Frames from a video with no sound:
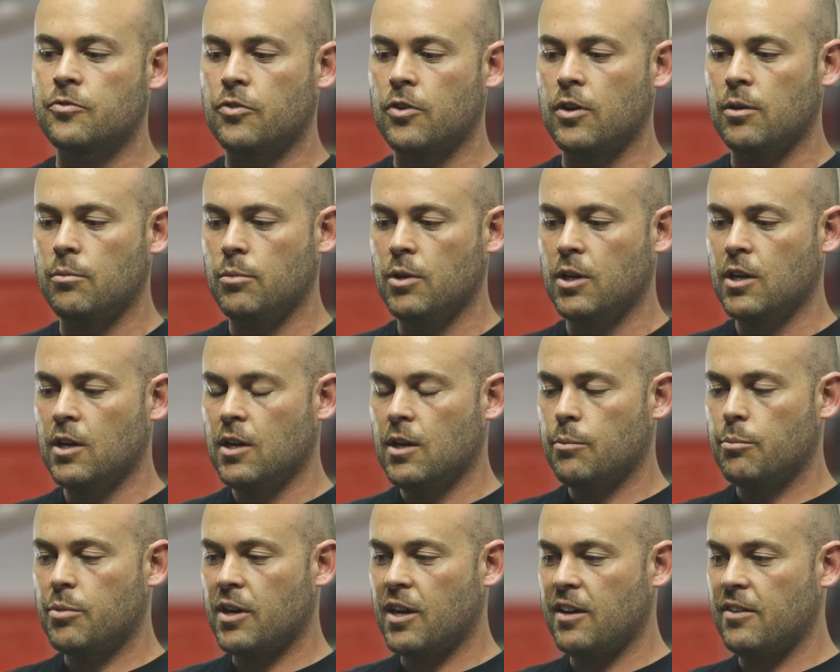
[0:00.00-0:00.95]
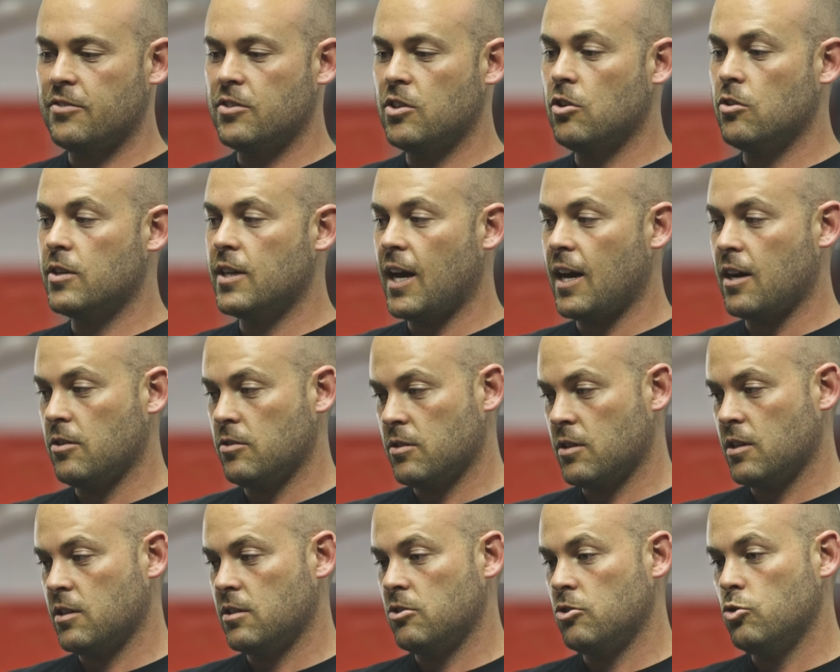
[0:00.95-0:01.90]
from. But I have no doubt
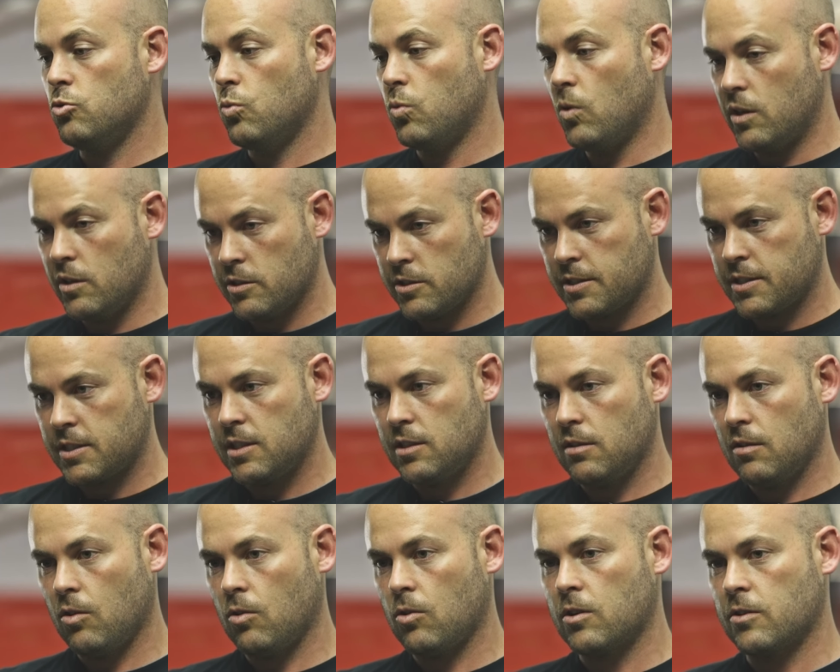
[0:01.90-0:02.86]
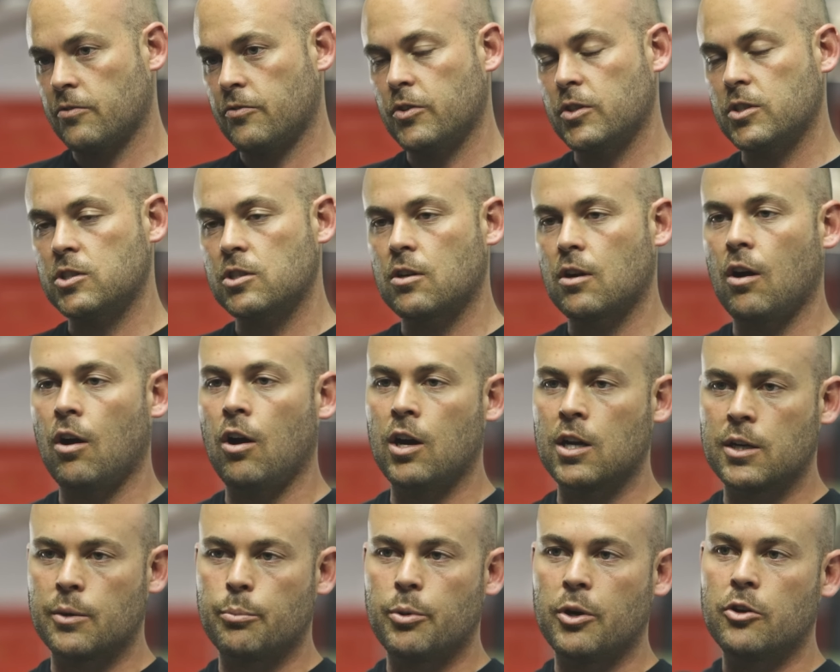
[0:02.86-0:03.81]
that you will see Lauren Fisher
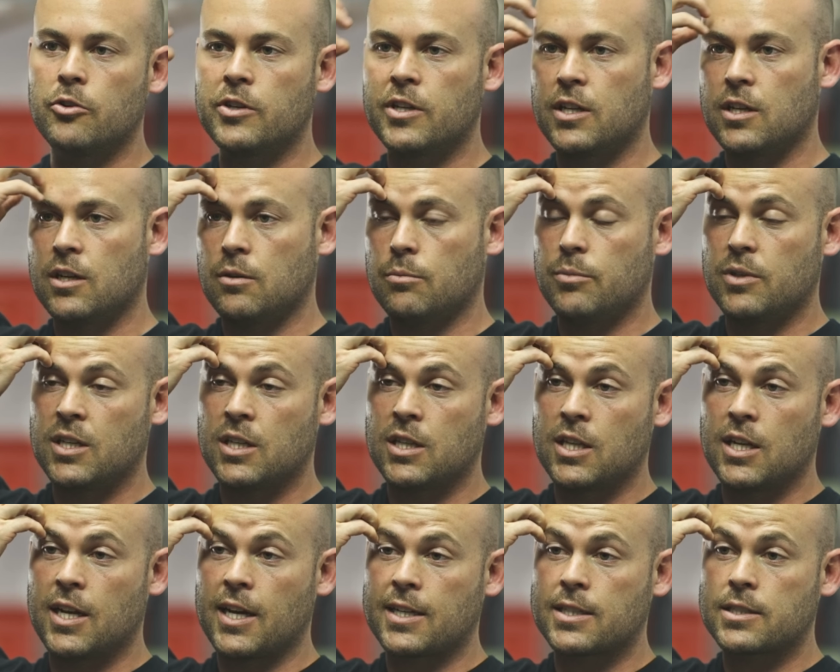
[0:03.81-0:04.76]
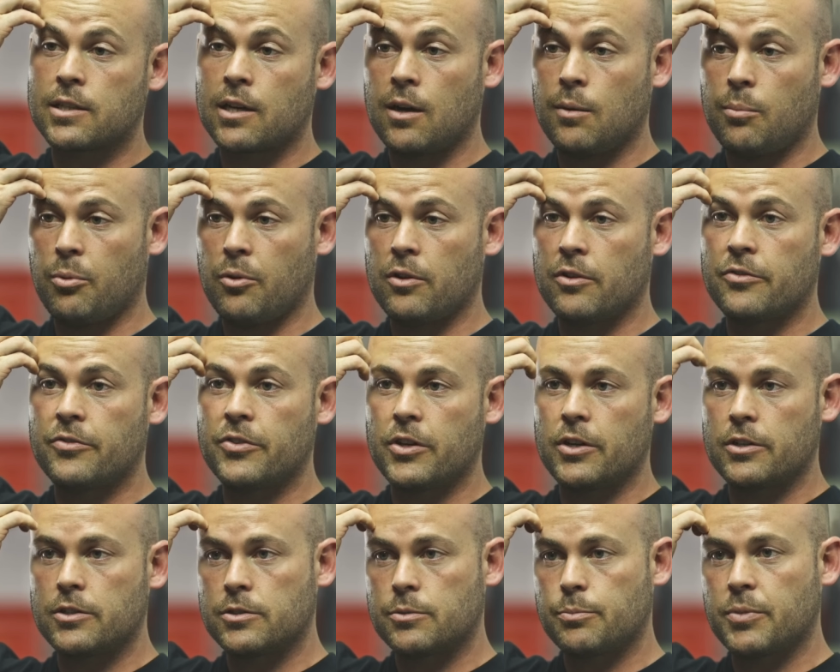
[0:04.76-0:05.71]
on a podium in the next couple of
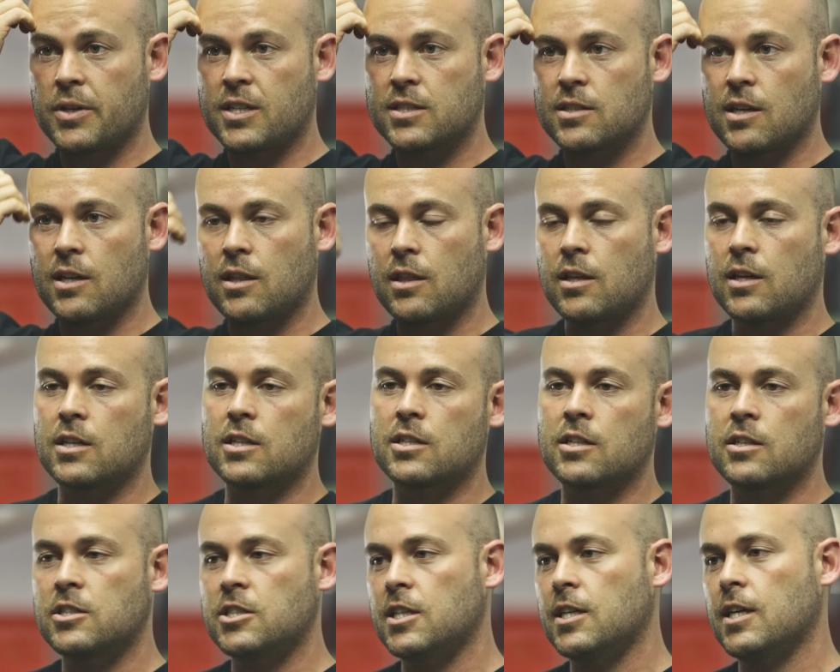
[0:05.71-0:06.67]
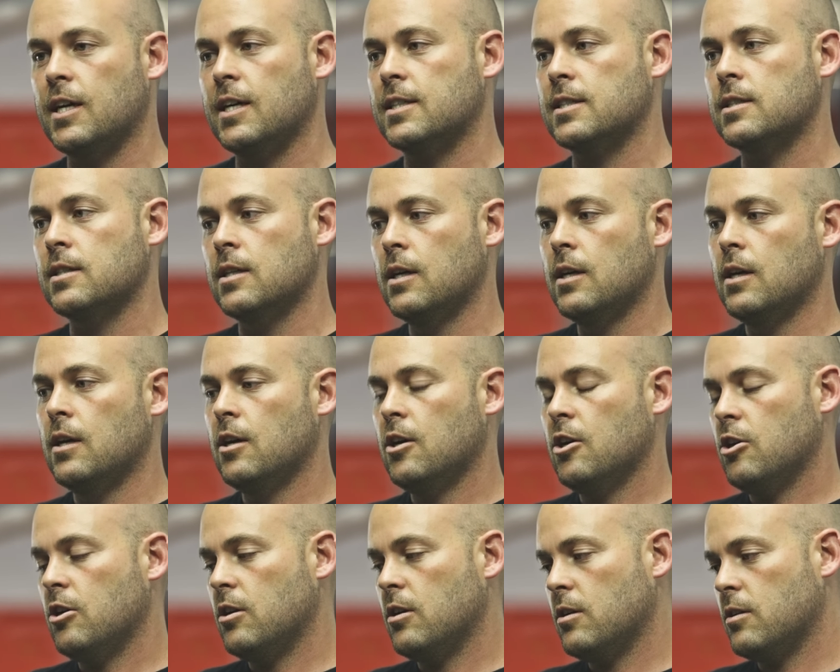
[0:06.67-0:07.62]
years, because I think that she has
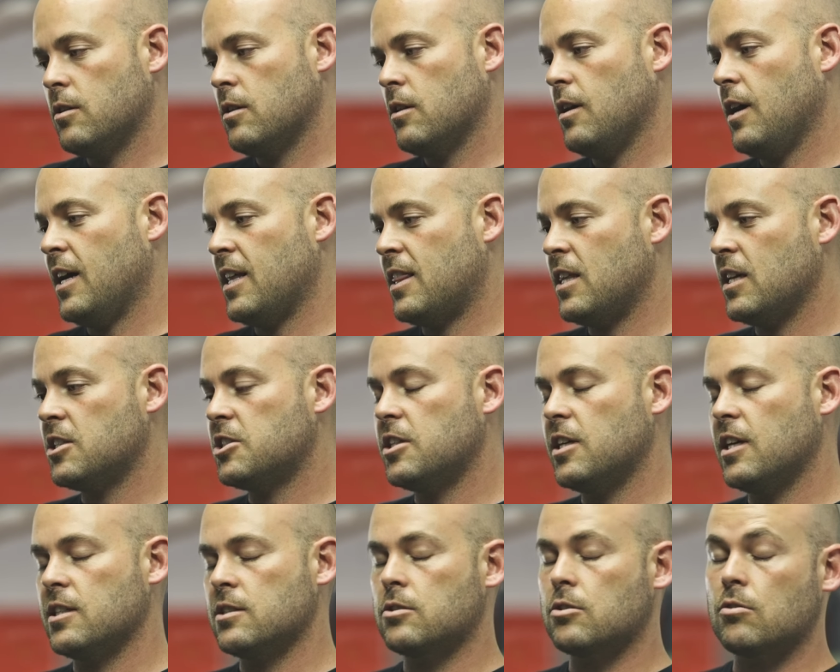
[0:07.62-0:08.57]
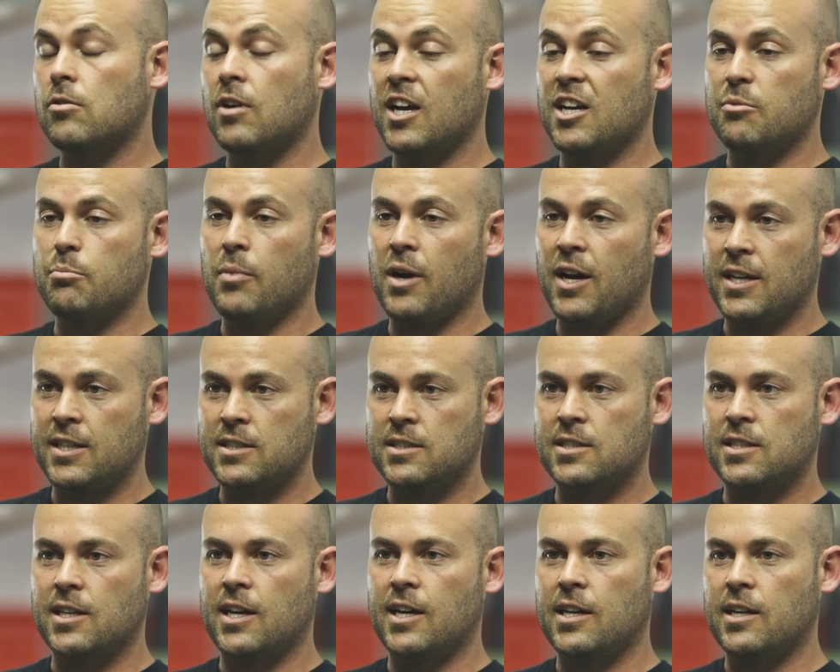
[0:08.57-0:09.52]
the right
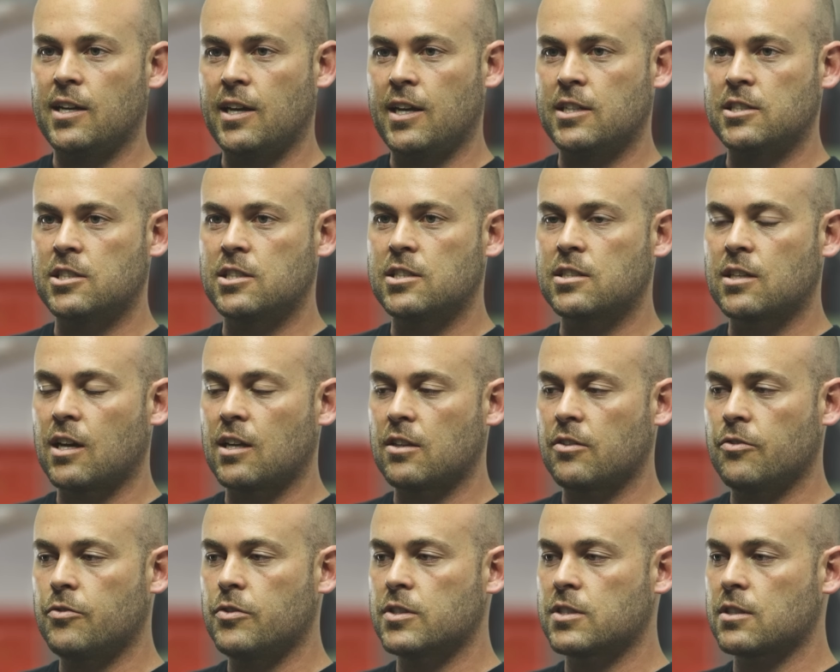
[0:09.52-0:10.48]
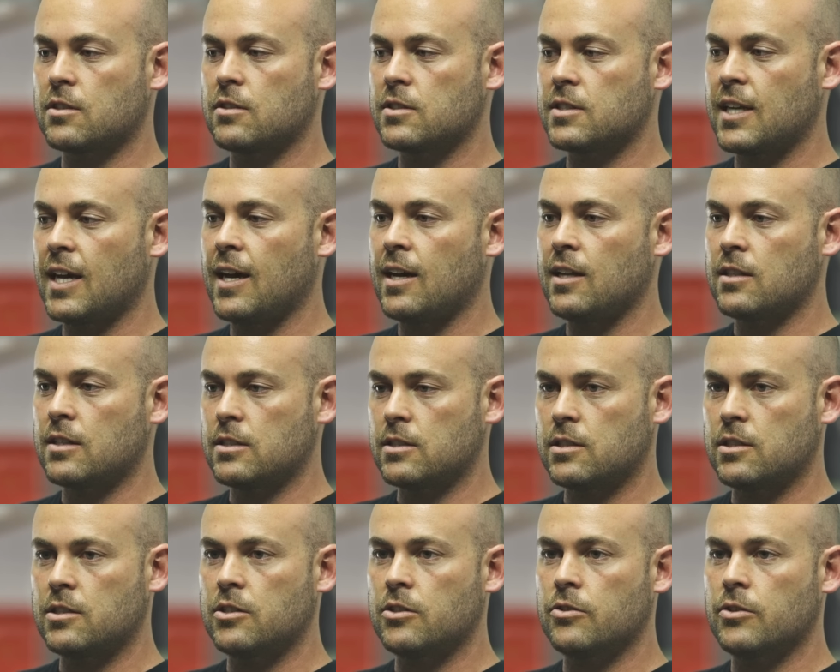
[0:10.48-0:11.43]
mindset and she's got the physical talent
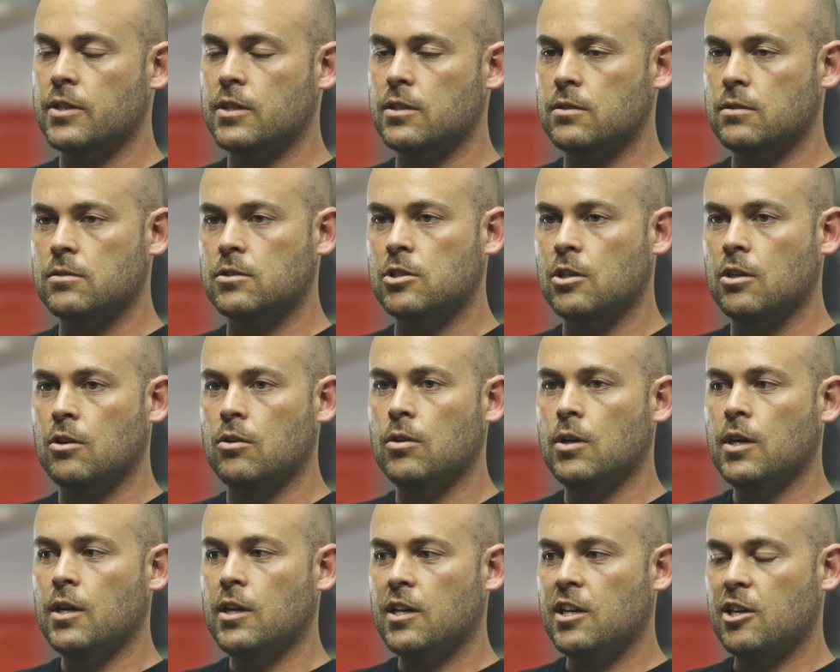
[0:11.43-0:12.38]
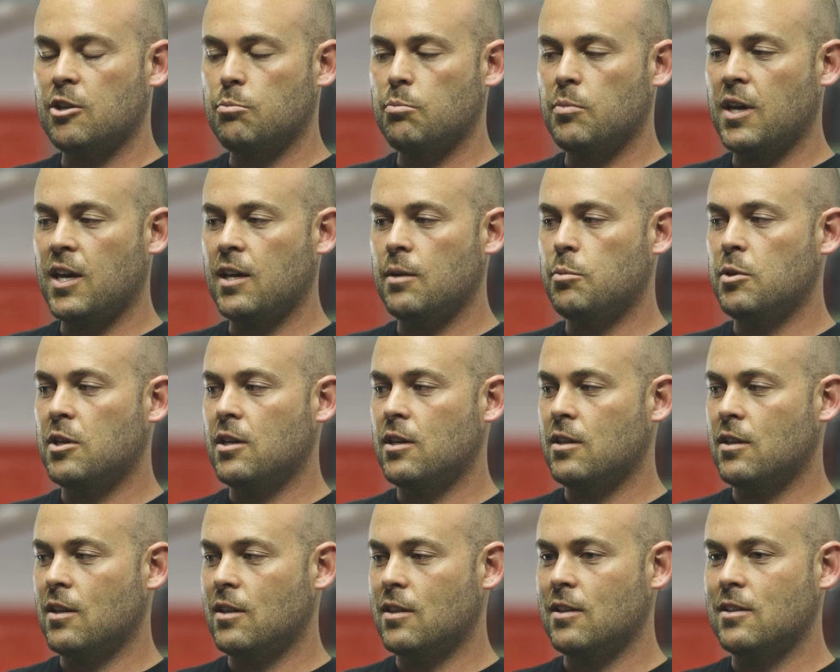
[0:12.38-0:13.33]
to do it. And so it may
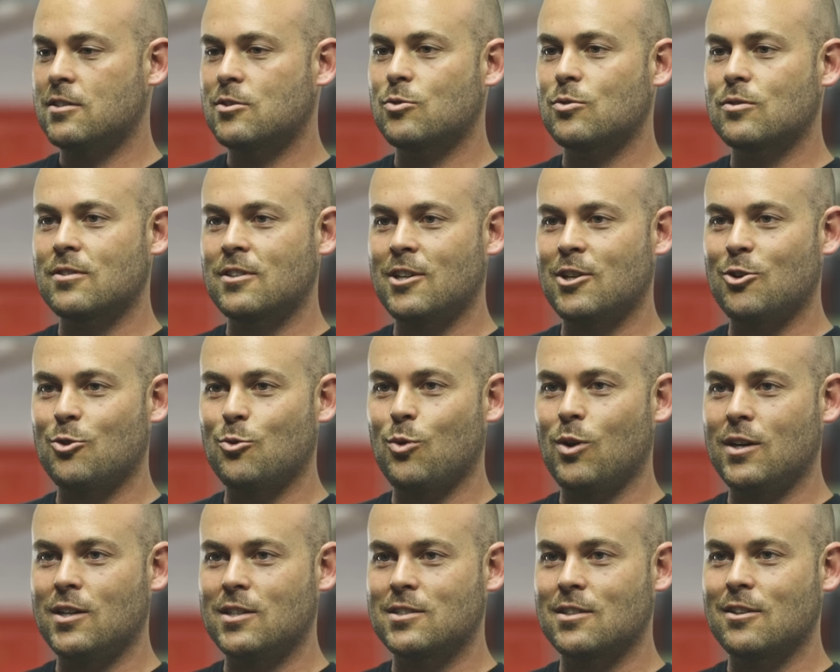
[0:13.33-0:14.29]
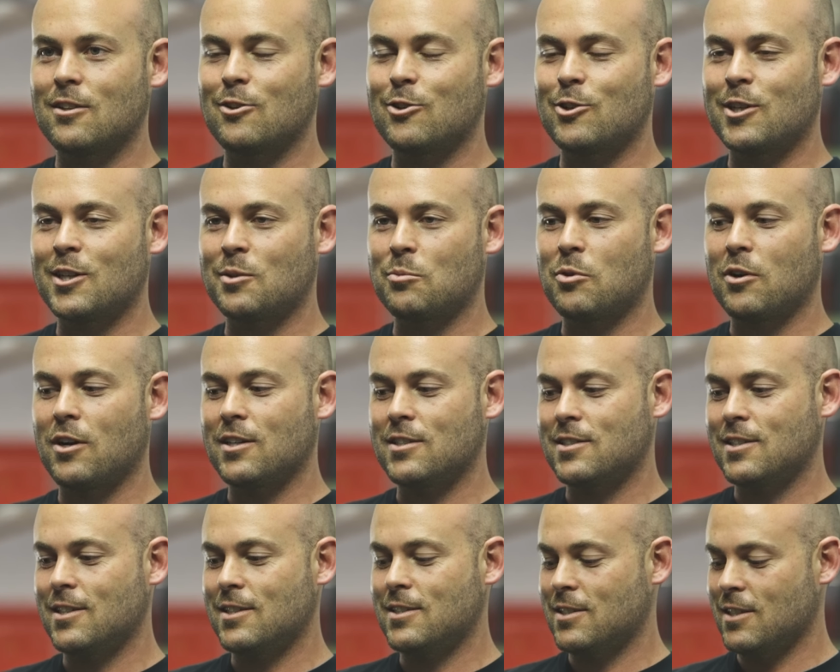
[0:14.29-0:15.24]
be that this year one is a learning
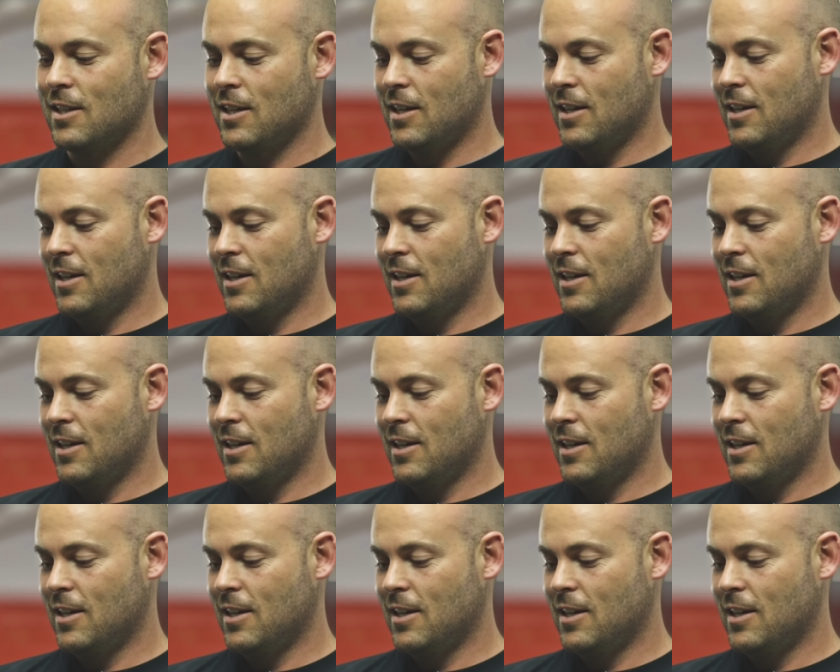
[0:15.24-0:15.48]
process,